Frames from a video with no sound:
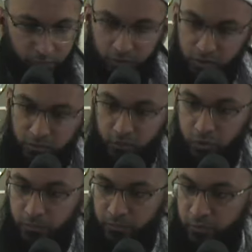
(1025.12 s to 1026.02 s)
those of,
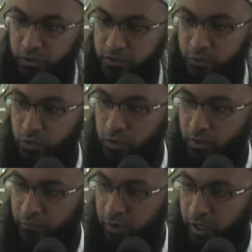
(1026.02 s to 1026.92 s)
no, those of you who
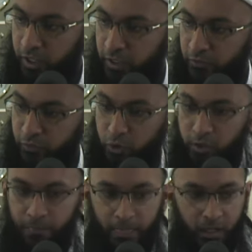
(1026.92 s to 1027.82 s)
have heard of
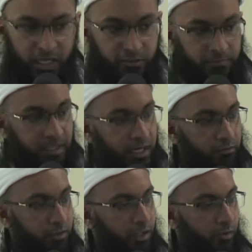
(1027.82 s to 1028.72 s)
known Hazrat Bilal
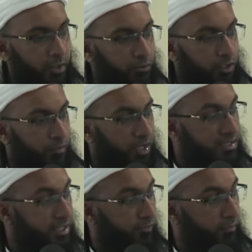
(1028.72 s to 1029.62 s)
radiallahu anhu, the
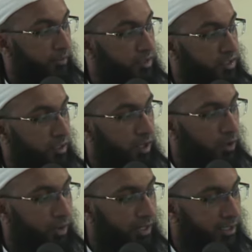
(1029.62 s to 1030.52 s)
Muazzin of the Prophet
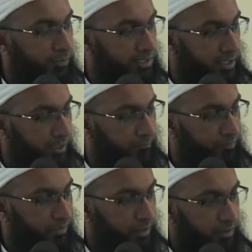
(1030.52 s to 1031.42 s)
sallallahu alayhi wasallam,
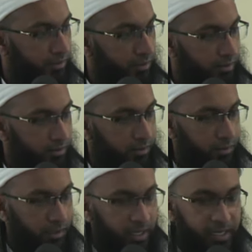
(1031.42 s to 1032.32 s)

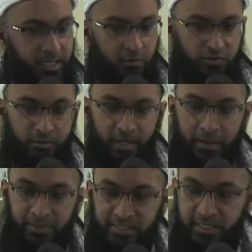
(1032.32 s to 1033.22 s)
and he was from an
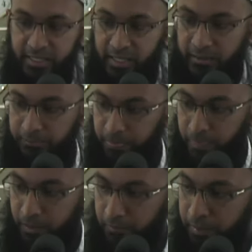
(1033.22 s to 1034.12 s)

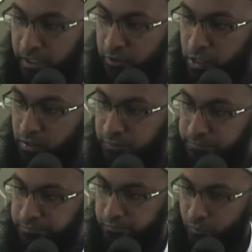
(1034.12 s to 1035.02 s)
Abyssinia background
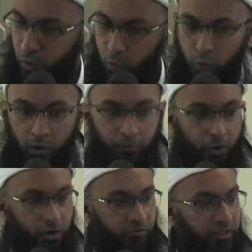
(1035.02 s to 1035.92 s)
who were
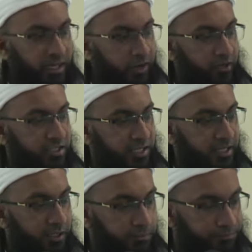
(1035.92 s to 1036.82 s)
more of the darker
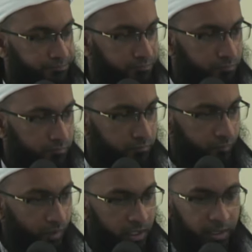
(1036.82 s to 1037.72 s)
skinned.
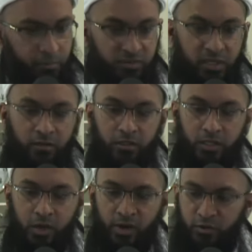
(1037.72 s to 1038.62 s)
And Abu Zar
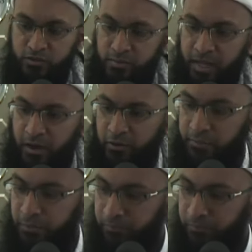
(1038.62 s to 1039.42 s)
radiallahu anhu was from the Arab.